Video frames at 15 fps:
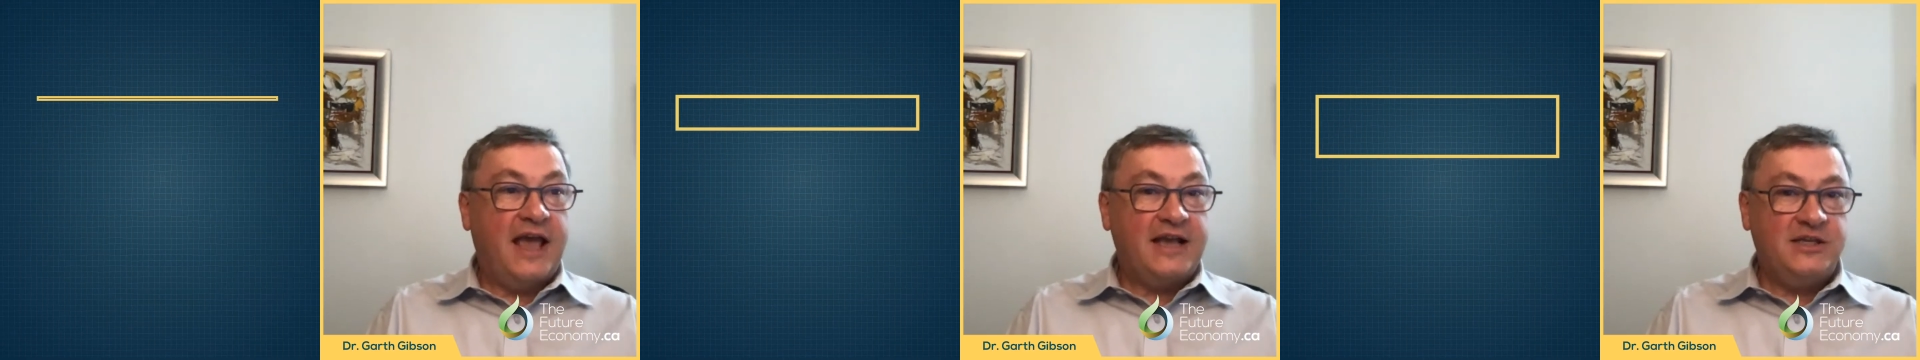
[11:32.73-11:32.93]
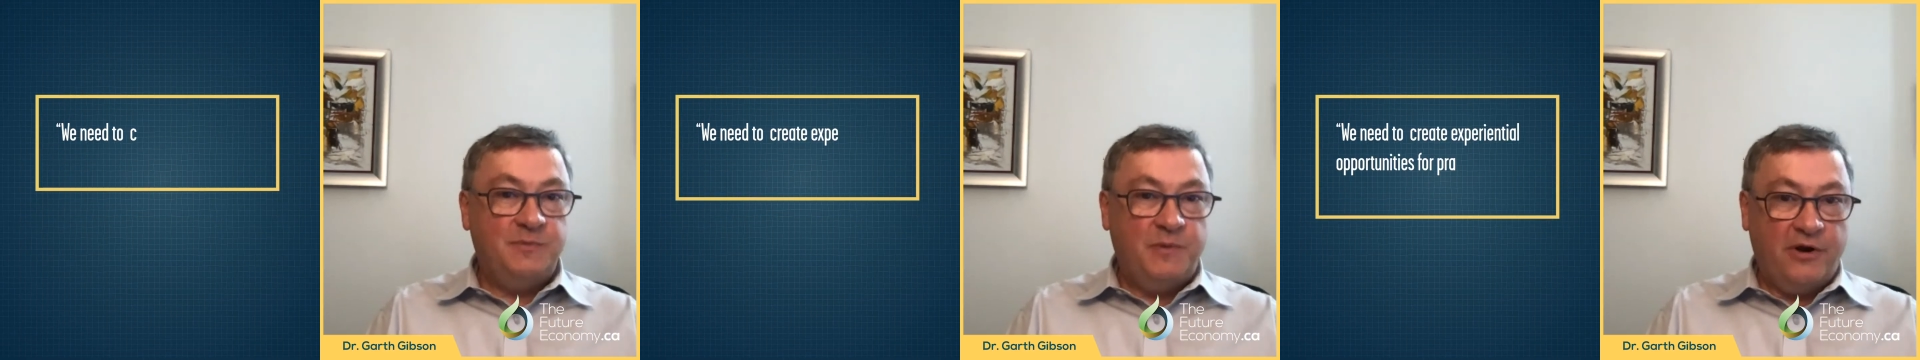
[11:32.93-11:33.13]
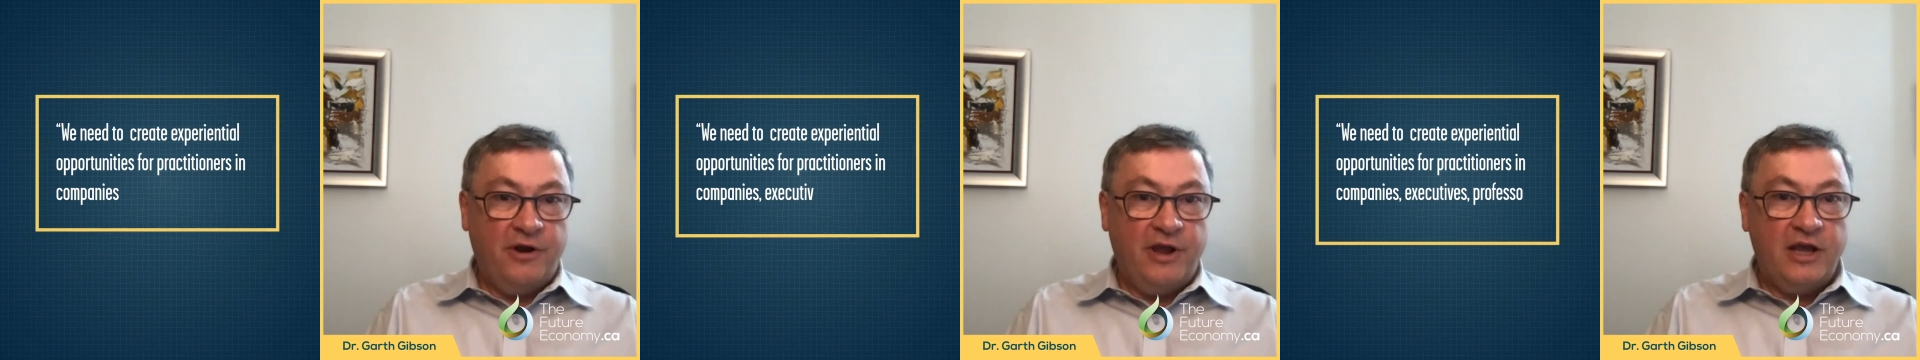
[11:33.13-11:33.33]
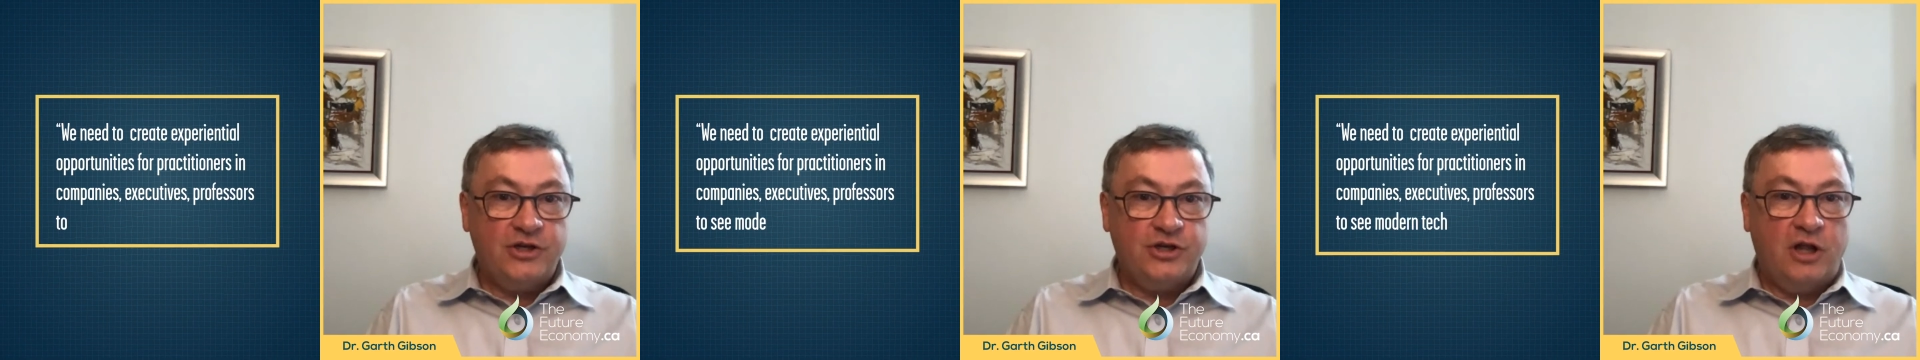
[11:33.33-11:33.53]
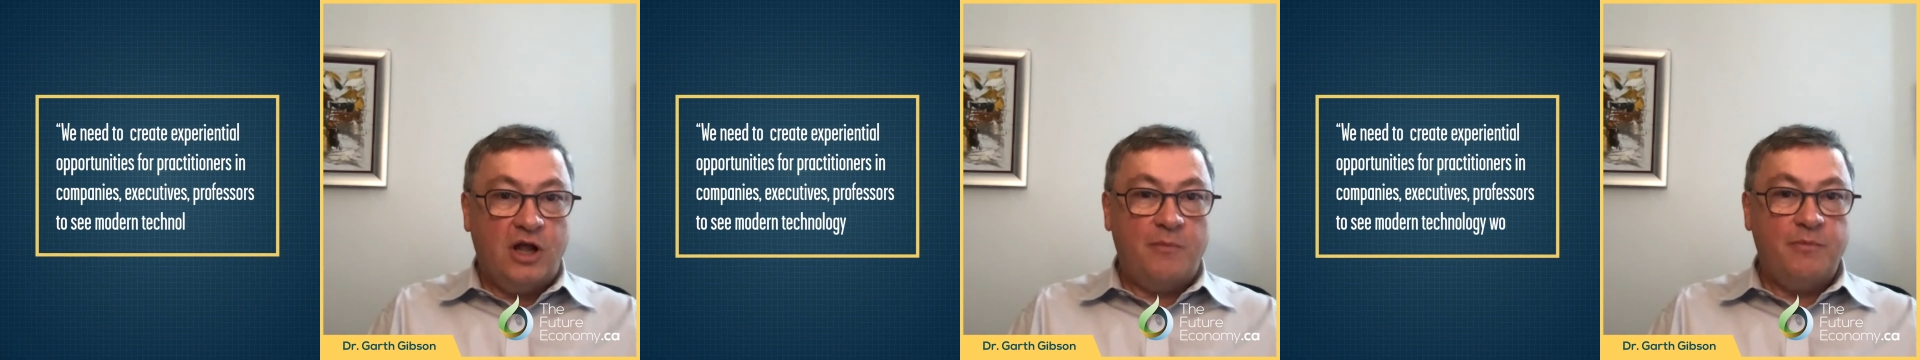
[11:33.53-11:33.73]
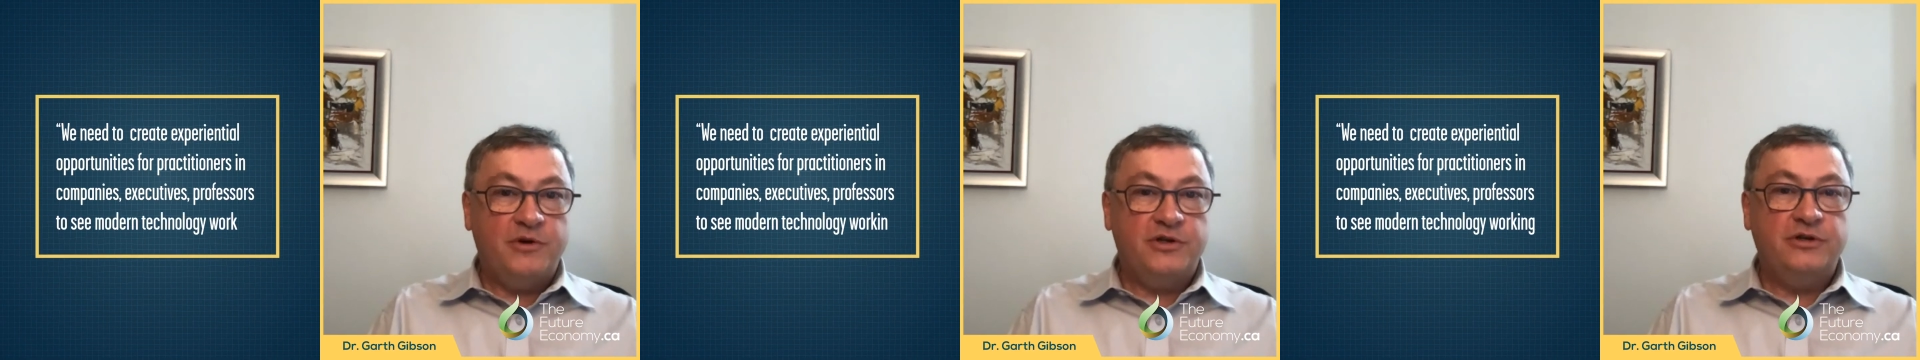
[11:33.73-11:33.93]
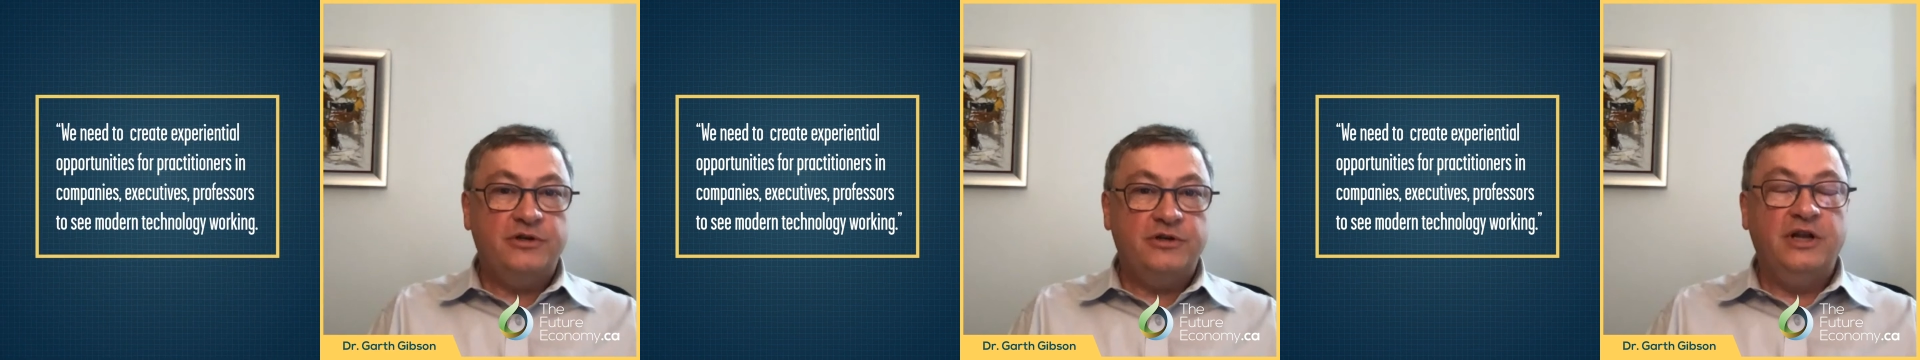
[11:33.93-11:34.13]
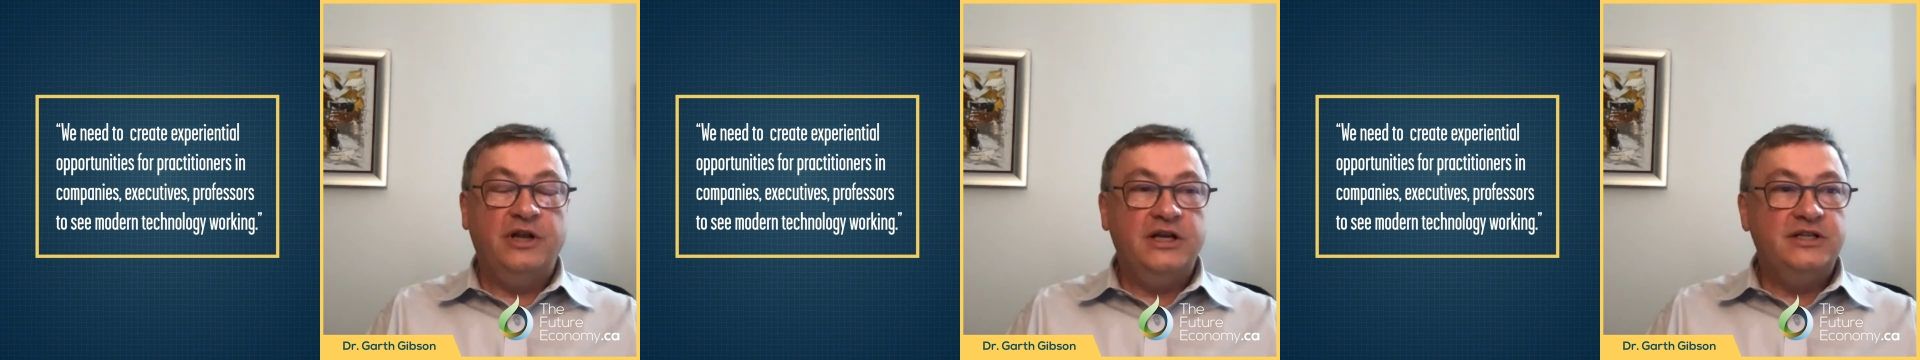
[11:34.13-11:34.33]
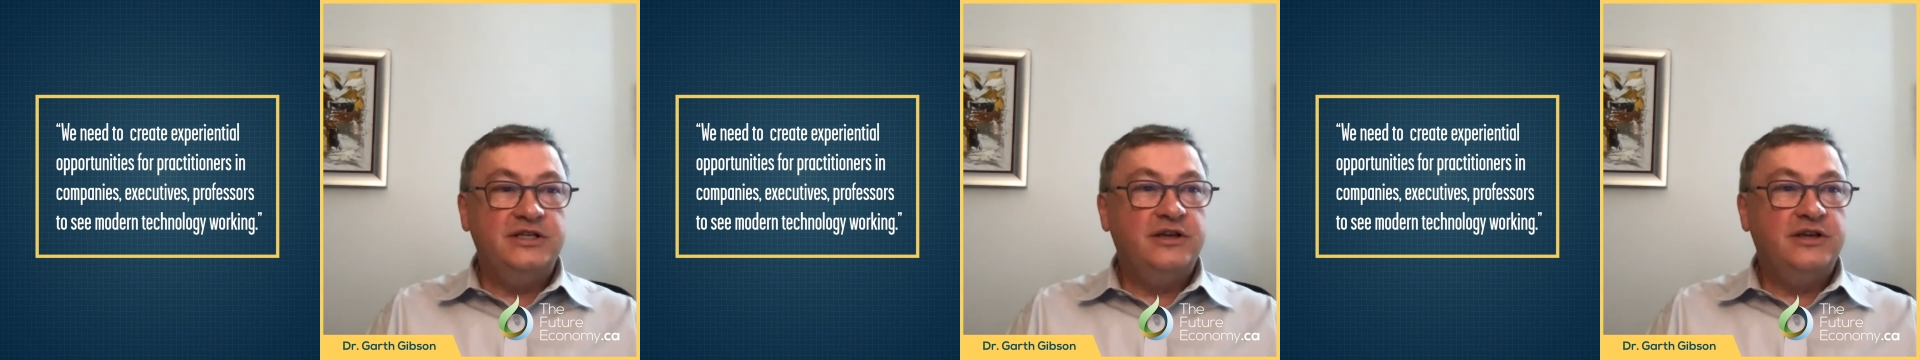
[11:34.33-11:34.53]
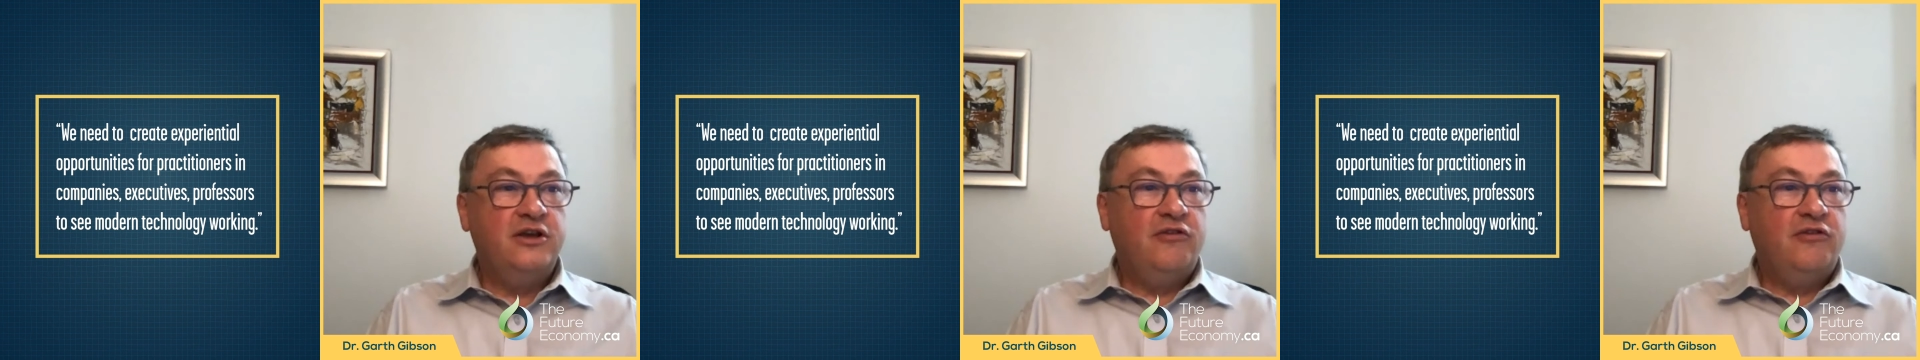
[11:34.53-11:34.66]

experiential opportunities